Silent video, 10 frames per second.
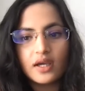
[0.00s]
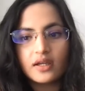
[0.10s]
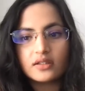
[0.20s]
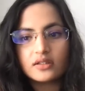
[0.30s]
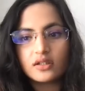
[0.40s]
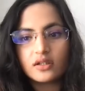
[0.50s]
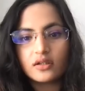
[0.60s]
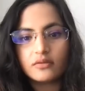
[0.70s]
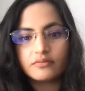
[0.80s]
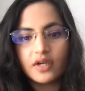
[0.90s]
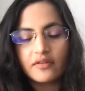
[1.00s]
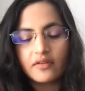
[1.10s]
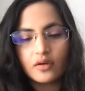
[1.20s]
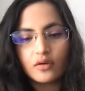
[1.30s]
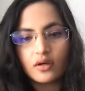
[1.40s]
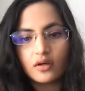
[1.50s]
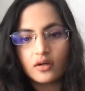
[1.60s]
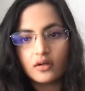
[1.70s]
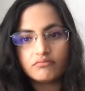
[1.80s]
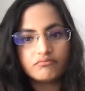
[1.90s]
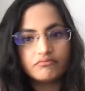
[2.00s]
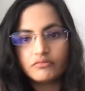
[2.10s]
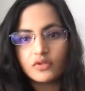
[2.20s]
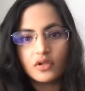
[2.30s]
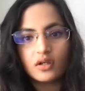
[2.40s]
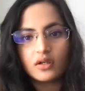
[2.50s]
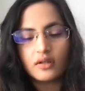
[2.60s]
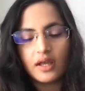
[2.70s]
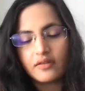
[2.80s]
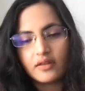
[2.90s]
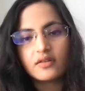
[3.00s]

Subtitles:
And I think